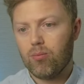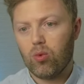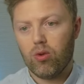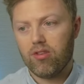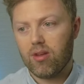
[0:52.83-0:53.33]

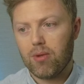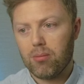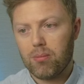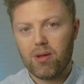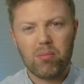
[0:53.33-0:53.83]
ones that
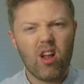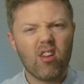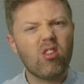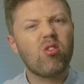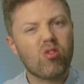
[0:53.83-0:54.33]
maybe people
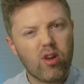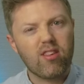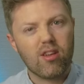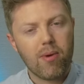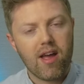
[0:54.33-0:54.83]
aren't too
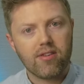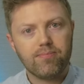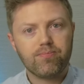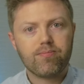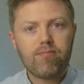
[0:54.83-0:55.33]
stressed about.
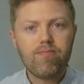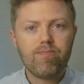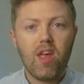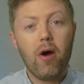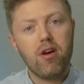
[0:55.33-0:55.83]

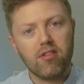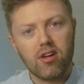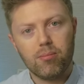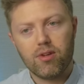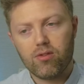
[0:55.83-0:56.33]

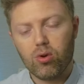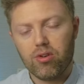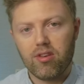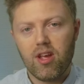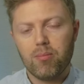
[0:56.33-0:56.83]
However, of
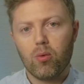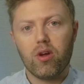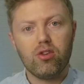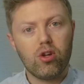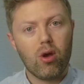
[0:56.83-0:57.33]
course,
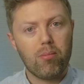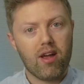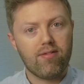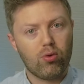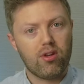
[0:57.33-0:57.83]
when you go and buy
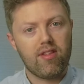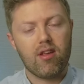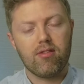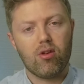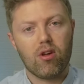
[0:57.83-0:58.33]
a
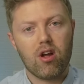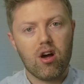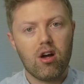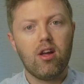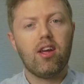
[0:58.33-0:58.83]
$40,000
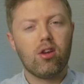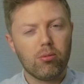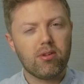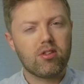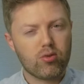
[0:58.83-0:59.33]
car, you'll
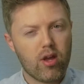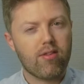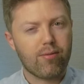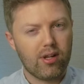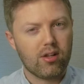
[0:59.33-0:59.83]
be
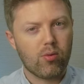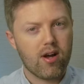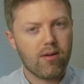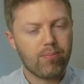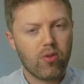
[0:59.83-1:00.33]
stressed for a little
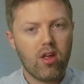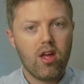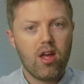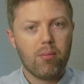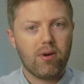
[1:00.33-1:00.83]
while.
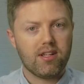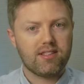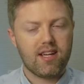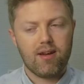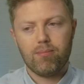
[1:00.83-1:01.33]
But
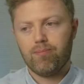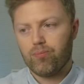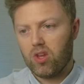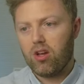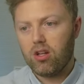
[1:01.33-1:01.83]

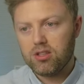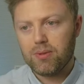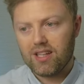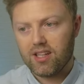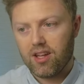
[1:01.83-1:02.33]

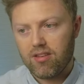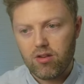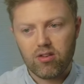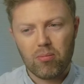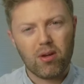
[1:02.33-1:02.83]
ultimately, it's
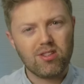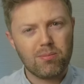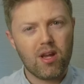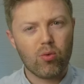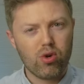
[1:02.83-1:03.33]
not supposed to
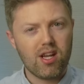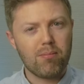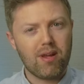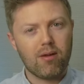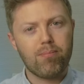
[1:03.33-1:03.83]
be a really
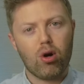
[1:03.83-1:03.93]
big,